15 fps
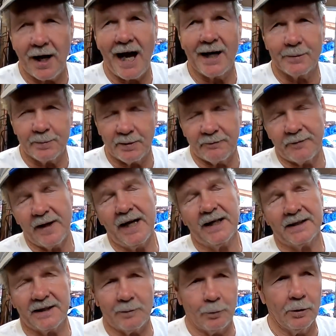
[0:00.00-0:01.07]
trying to
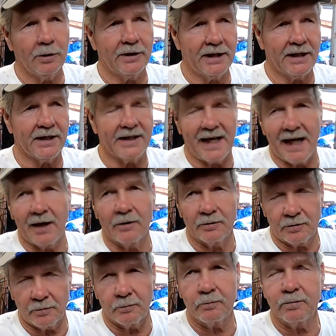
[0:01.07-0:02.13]
perfect it, we'll get it down
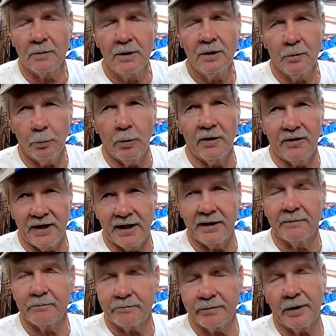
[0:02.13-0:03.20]
to
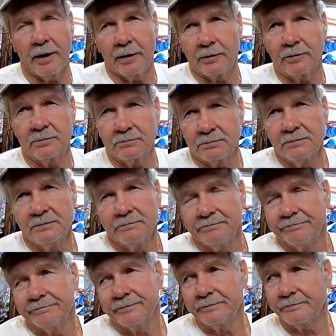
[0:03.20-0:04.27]
within a
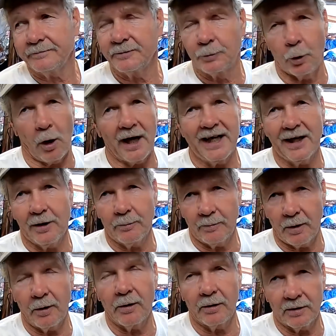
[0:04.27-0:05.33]
gram
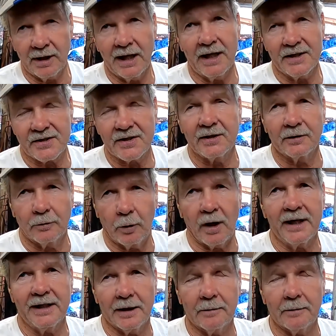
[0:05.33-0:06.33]
or less than a gram.